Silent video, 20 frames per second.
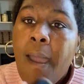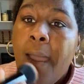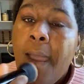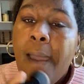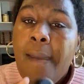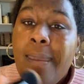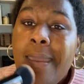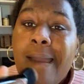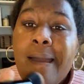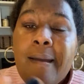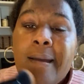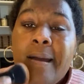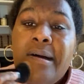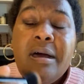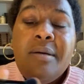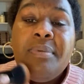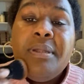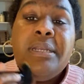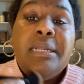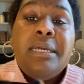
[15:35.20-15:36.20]
Yeah,
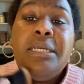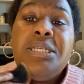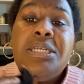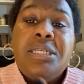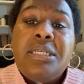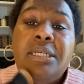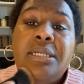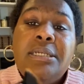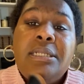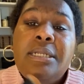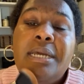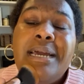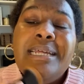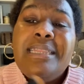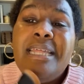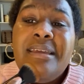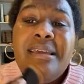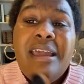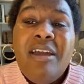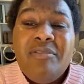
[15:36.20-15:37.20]
combination. I
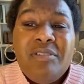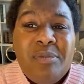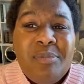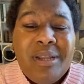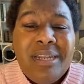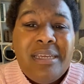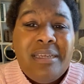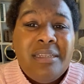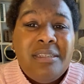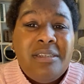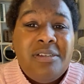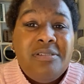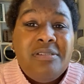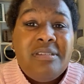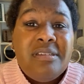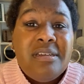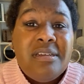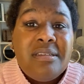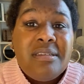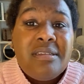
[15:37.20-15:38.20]
think everybody can use
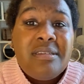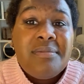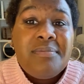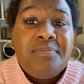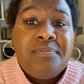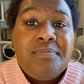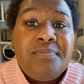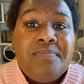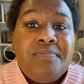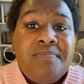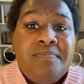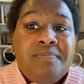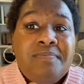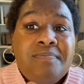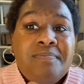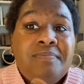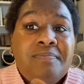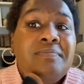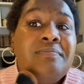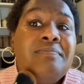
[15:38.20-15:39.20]
this.
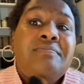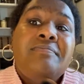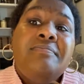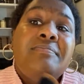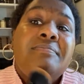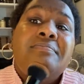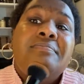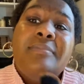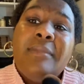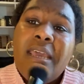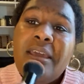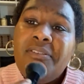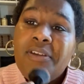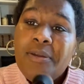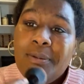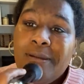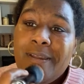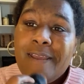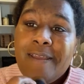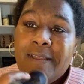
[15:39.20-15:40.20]

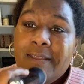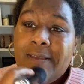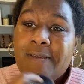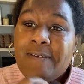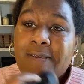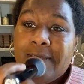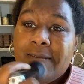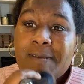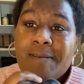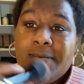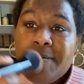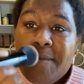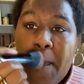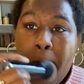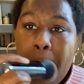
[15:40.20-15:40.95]
Everybody can use this.